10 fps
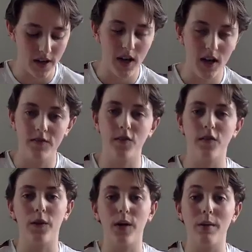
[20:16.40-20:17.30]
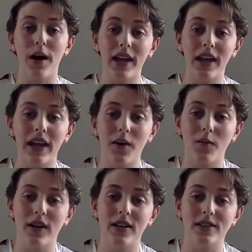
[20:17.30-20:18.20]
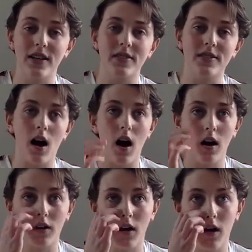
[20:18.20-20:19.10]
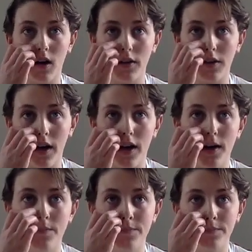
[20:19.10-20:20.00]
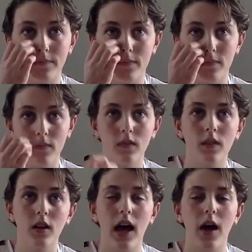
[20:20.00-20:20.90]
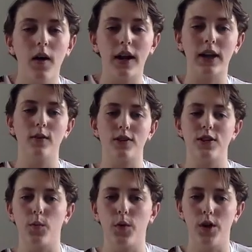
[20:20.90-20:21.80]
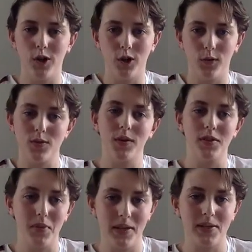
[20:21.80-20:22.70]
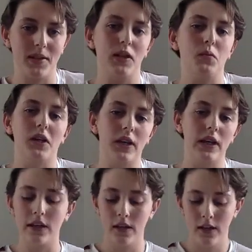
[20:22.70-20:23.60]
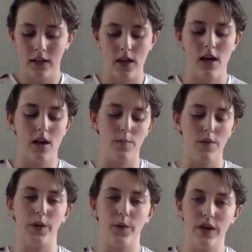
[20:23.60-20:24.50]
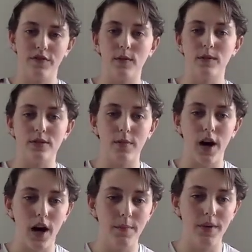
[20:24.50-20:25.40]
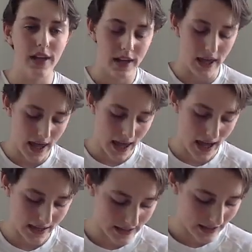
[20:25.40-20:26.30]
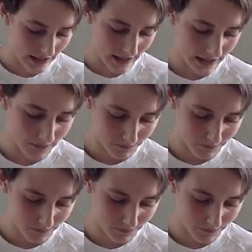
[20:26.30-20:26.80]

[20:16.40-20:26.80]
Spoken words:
For Runaway Bunny, it was a song called I Want to Go to the World, which was basically when he ran away from his mom, and he